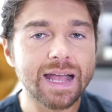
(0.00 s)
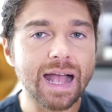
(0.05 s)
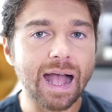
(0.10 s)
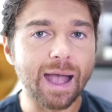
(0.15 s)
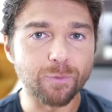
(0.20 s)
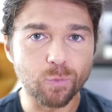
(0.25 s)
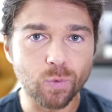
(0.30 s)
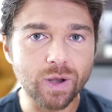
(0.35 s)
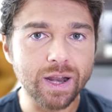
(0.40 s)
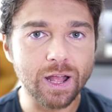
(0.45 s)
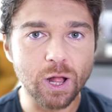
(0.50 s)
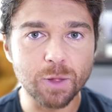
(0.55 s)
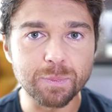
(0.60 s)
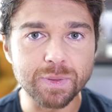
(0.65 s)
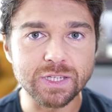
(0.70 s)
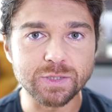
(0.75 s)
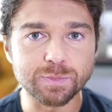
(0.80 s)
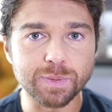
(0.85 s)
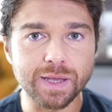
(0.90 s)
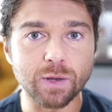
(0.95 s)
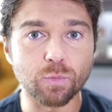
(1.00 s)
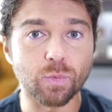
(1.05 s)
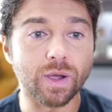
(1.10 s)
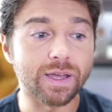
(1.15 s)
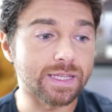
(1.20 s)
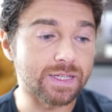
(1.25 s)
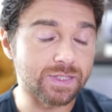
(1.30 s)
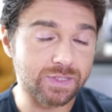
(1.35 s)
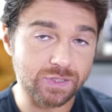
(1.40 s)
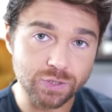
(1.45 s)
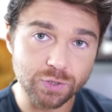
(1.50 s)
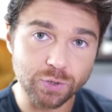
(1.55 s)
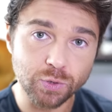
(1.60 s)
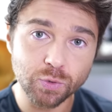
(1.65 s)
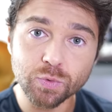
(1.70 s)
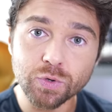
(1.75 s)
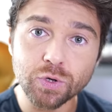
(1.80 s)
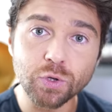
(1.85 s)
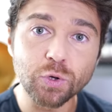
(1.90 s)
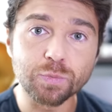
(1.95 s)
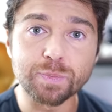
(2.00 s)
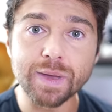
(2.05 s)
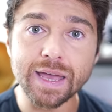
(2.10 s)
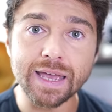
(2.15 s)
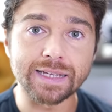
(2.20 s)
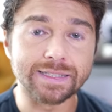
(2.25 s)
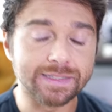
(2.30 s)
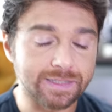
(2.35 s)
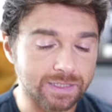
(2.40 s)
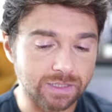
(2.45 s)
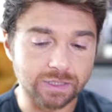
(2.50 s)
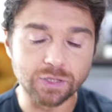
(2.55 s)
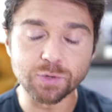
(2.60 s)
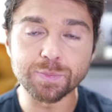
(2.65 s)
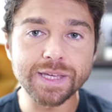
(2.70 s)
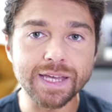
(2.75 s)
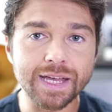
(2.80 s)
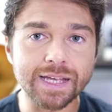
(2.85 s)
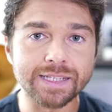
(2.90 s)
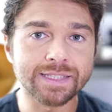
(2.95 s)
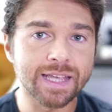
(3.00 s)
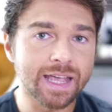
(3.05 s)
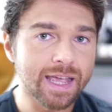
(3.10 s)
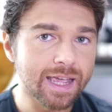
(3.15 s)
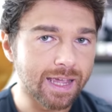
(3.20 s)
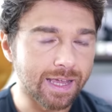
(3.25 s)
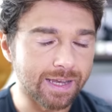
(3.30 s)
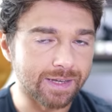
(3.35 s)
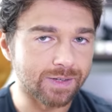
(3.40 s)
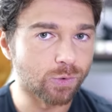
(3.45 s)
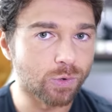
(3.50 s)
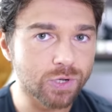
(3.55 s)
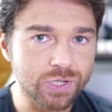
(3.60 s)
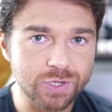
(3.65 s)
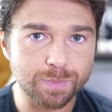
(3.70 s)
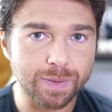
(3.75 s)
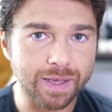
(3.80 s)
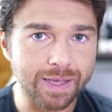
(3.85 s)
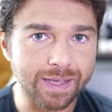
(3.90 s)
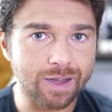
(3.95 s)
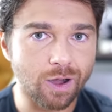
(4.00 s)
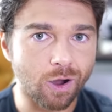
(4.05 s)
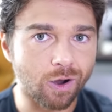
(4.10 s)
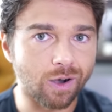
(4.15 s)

I want to help explain why these two new banks, U B S and Deutsche Bank,